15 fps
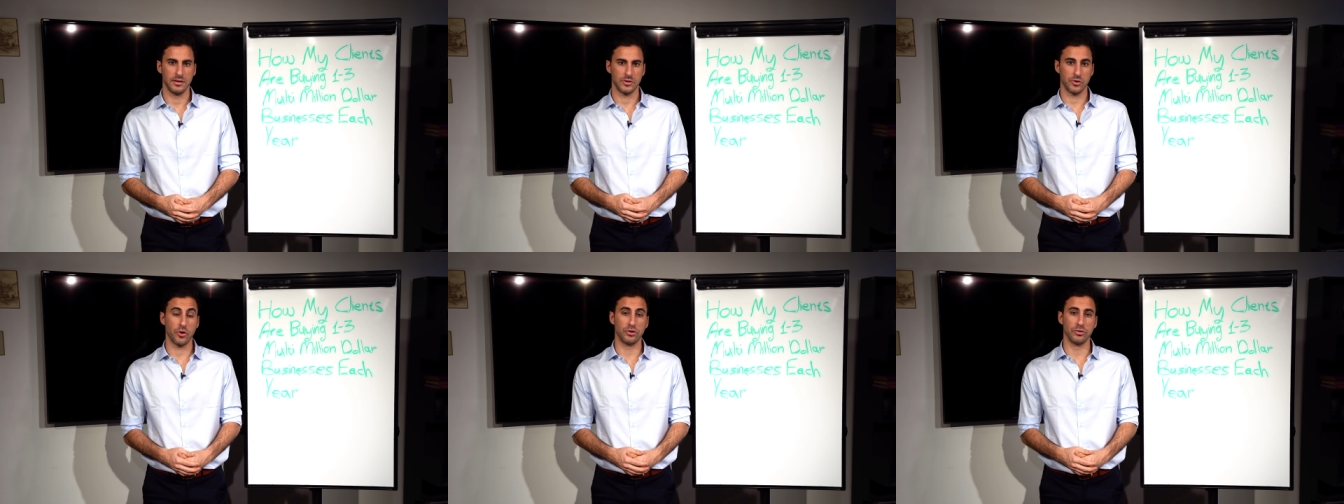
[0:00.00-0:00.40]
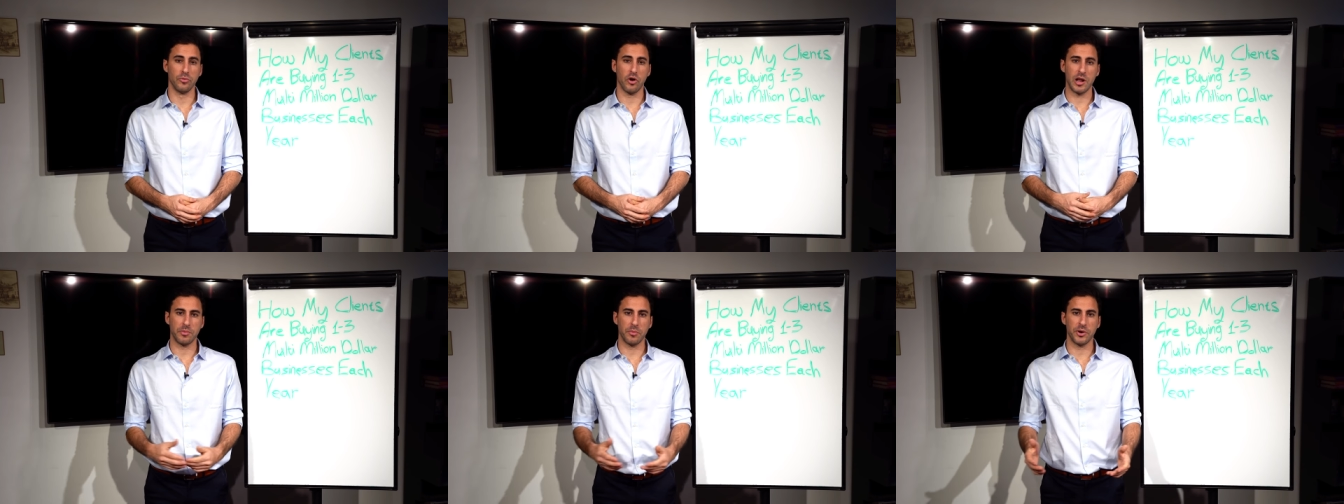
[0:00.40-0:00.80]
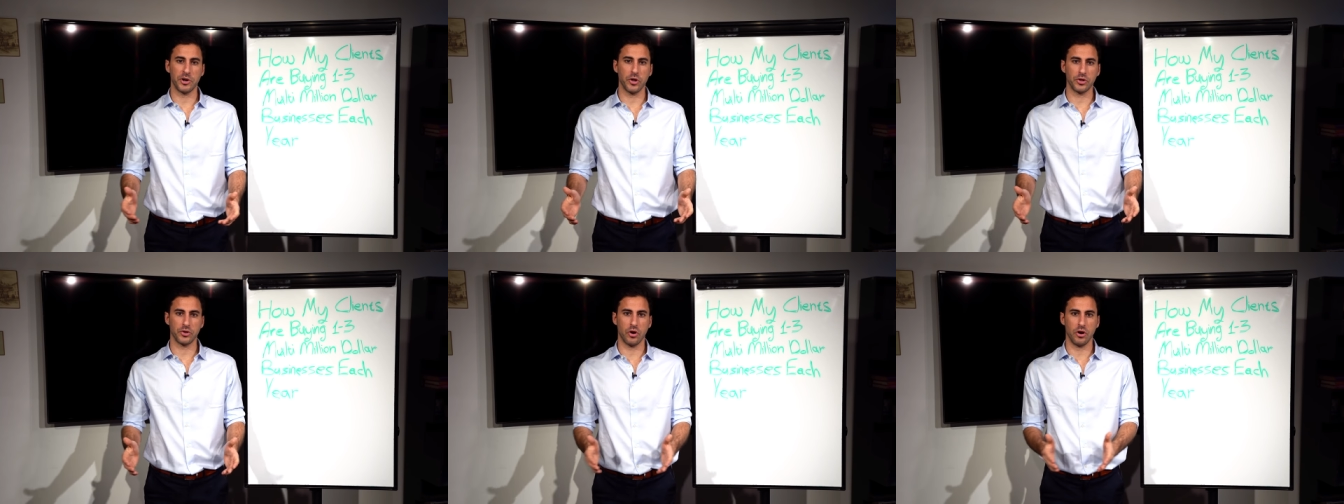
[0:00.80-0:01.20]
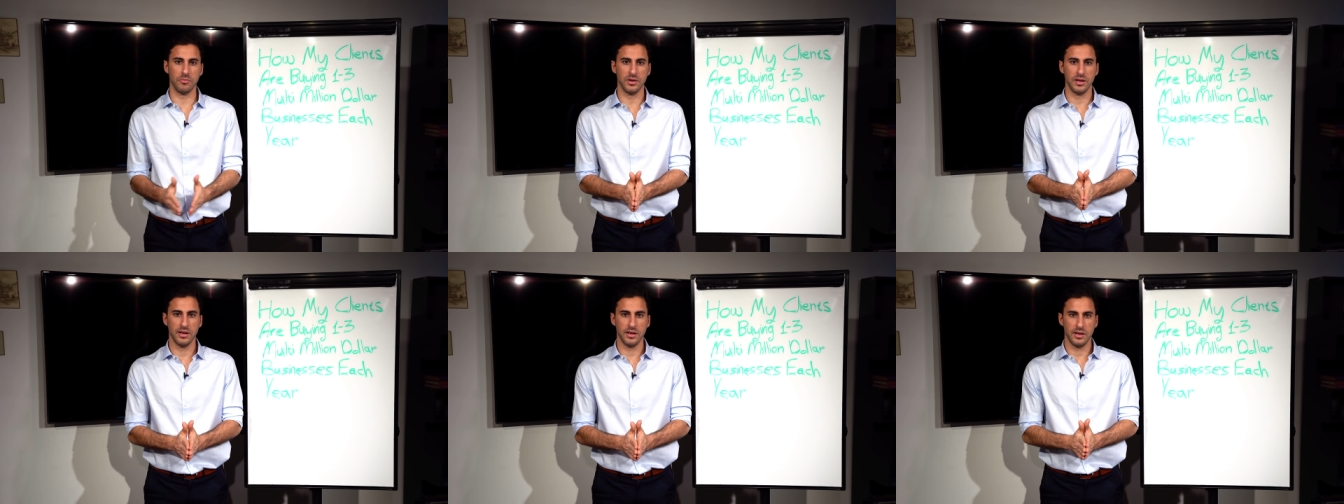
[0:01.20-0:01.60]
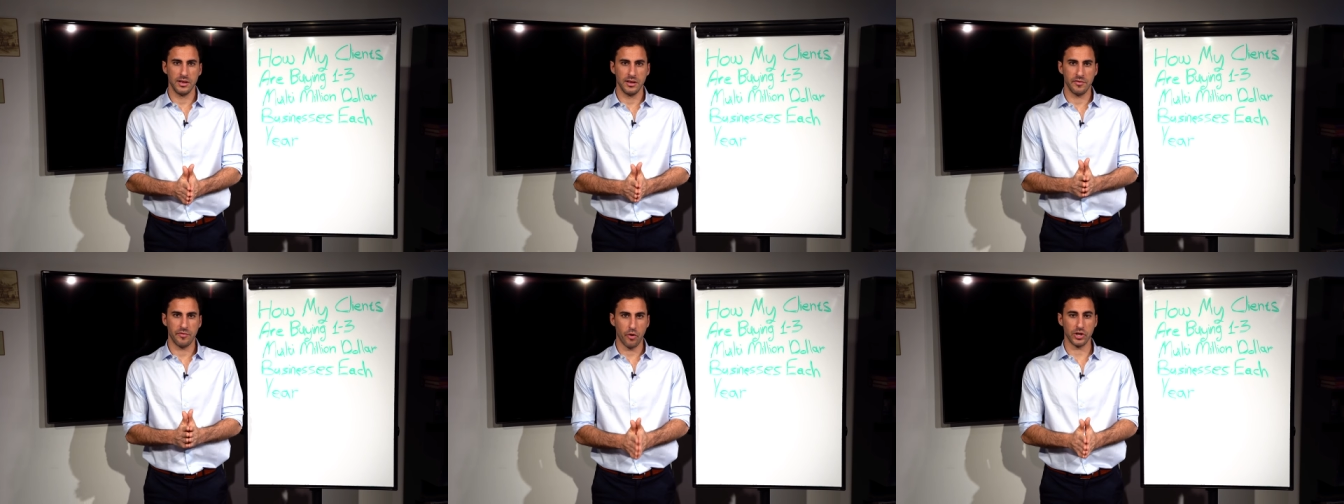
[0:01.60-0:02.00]
So go to moranpober.com
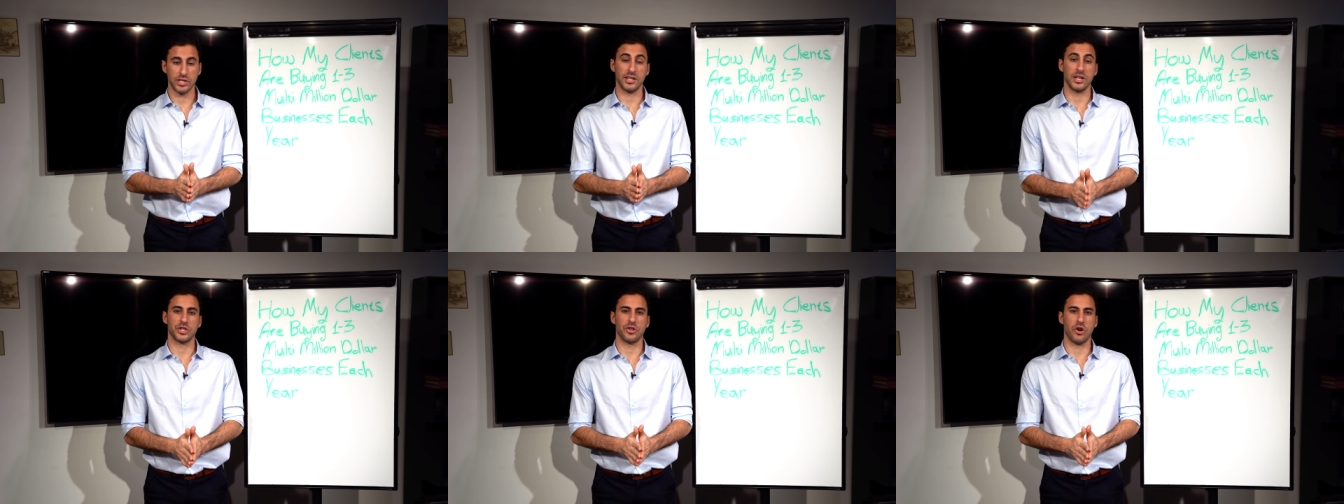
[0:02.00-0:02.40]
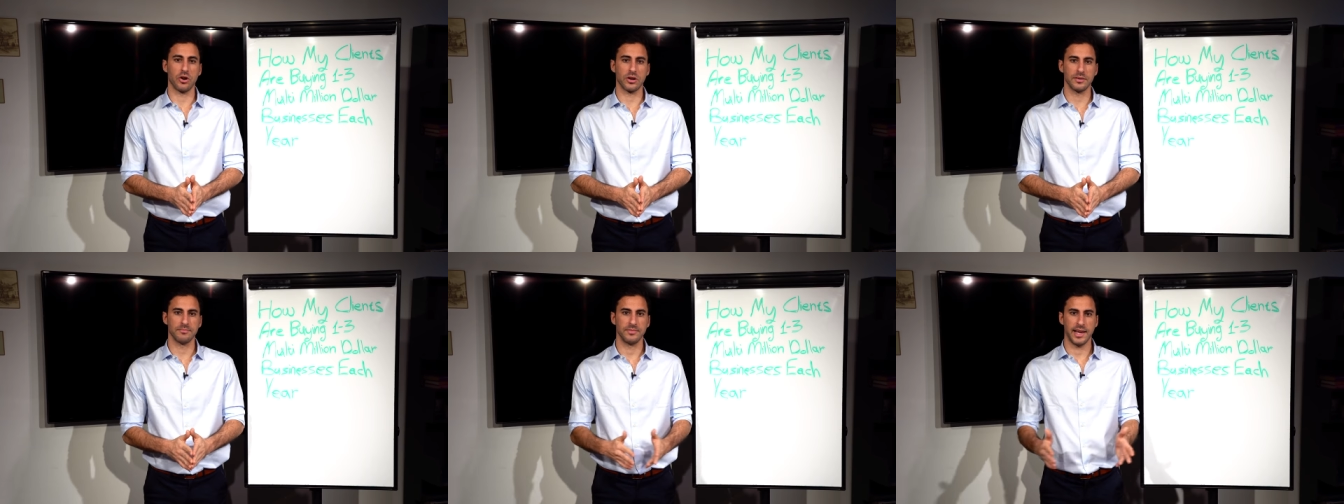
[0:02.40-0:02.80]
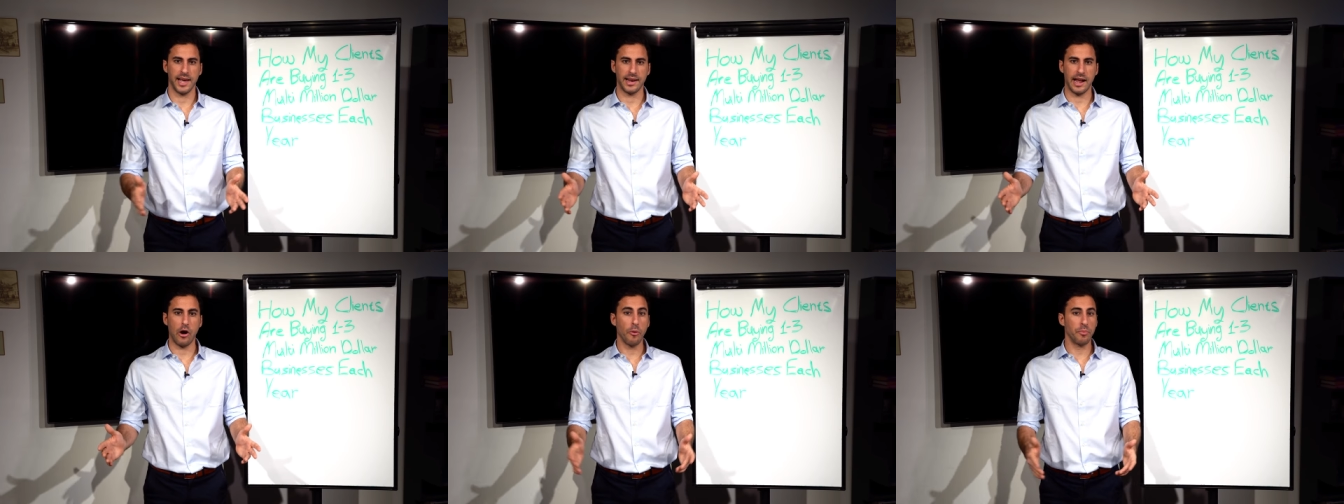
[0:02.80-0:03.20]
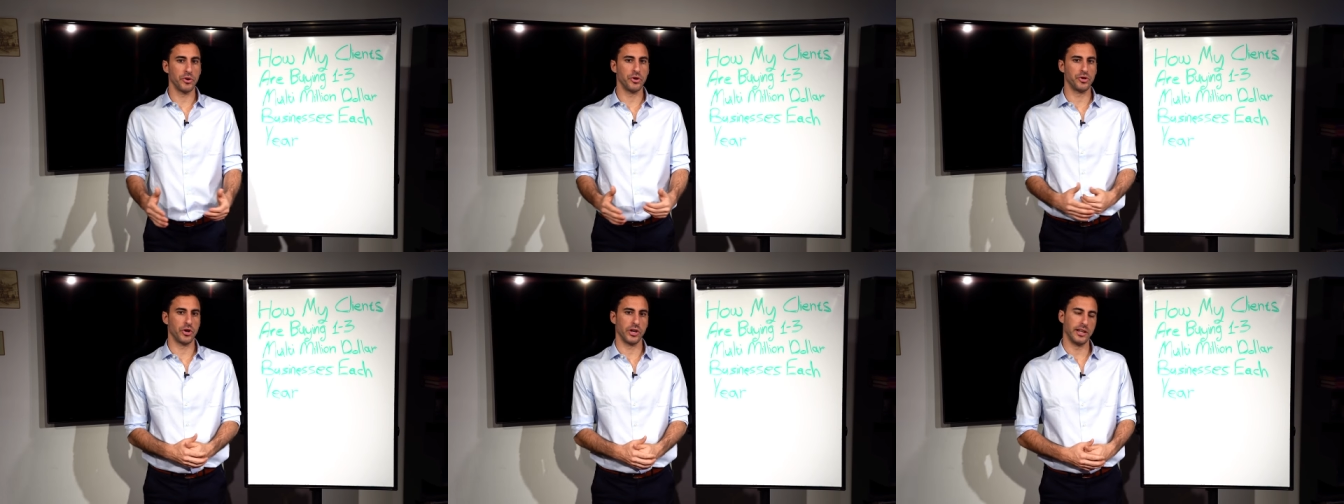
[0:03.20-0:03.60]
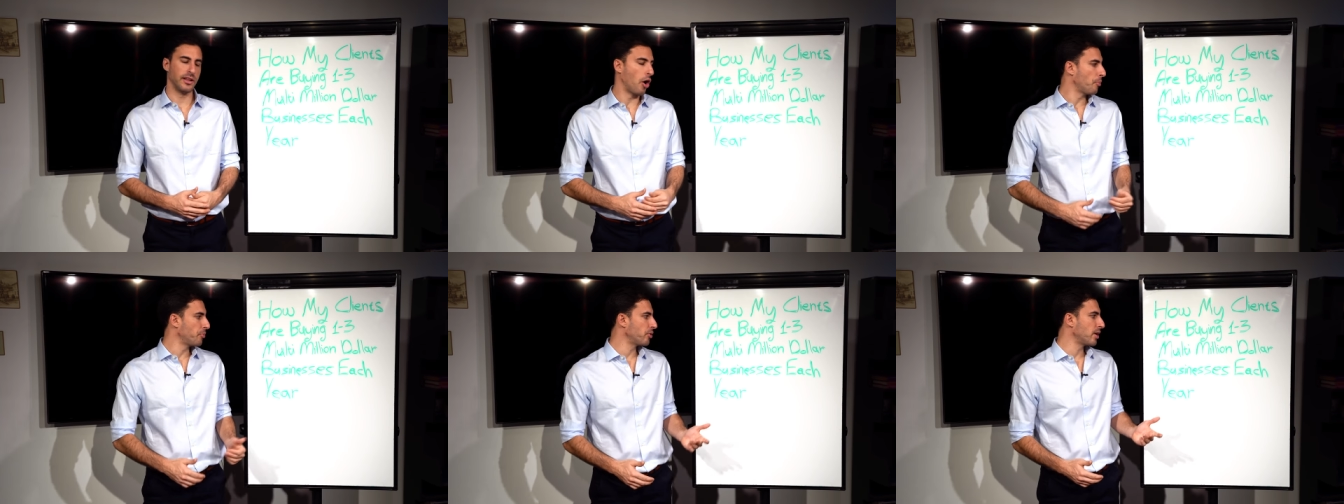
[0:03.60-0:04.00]
forward slash talk. And I hope you enjoyed
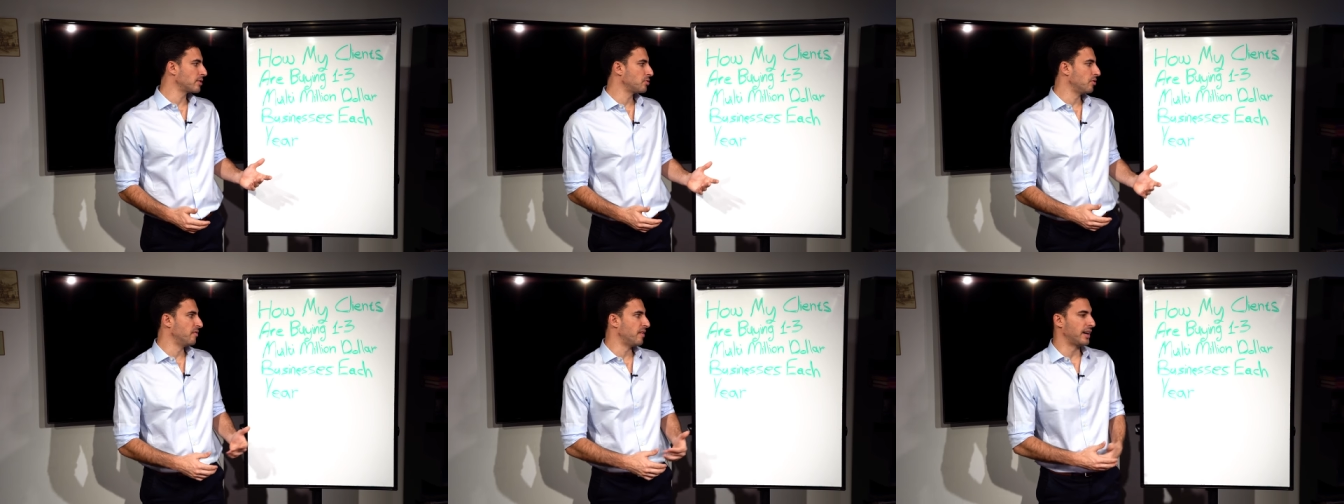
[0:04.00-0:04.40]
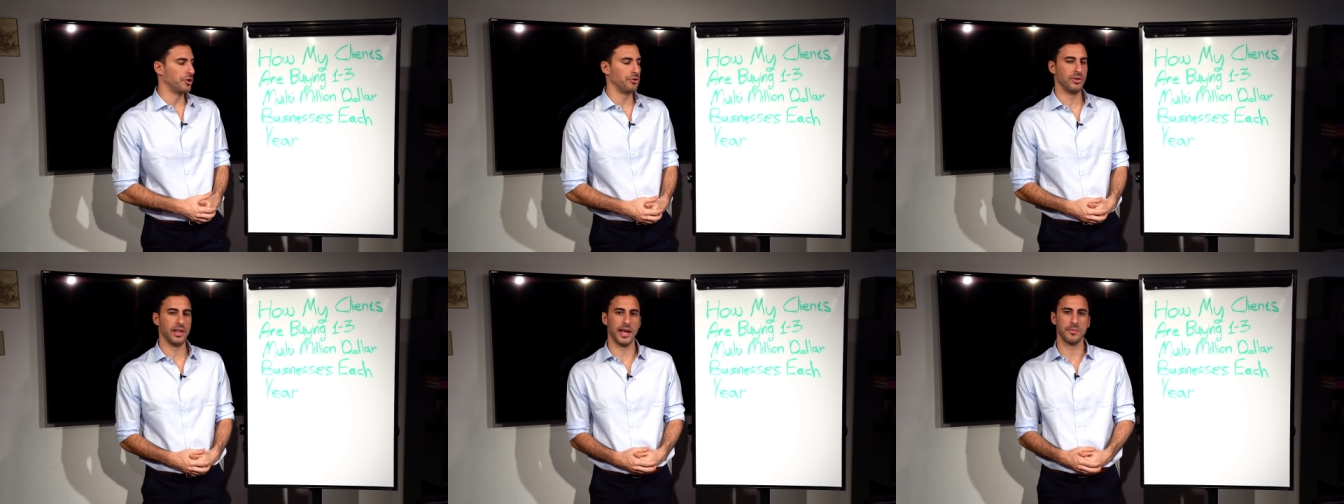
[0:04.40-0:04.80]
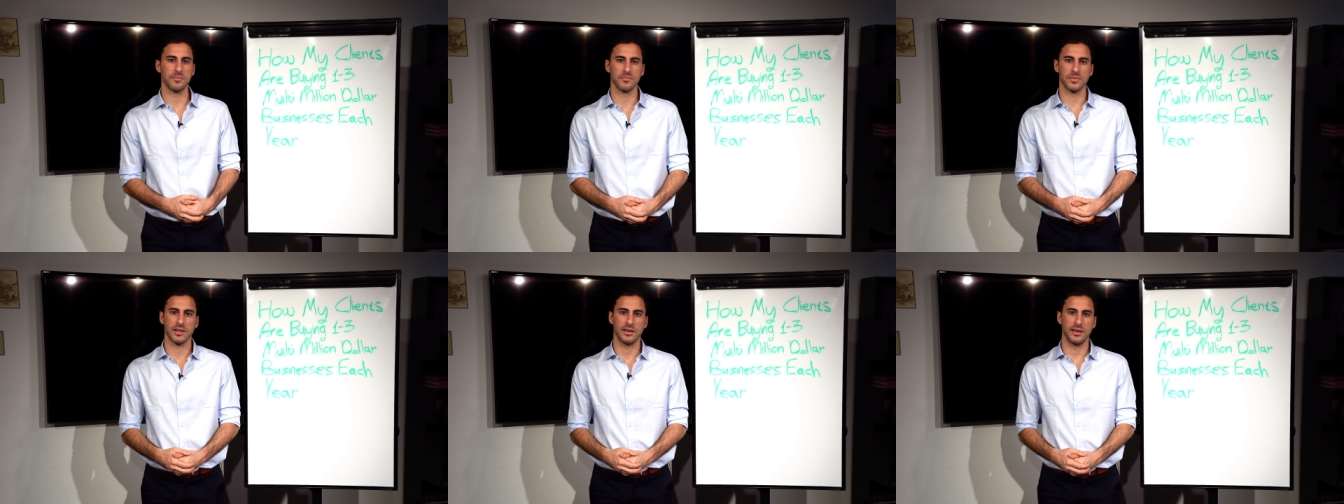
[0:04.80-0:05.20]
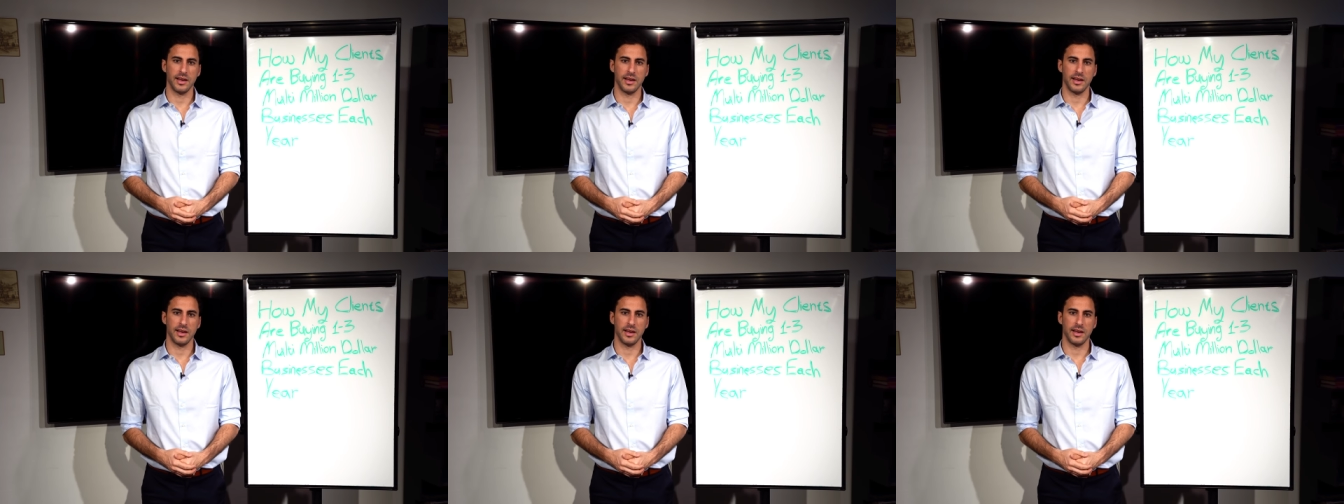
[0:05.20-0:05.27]
it. I hope you got some value today.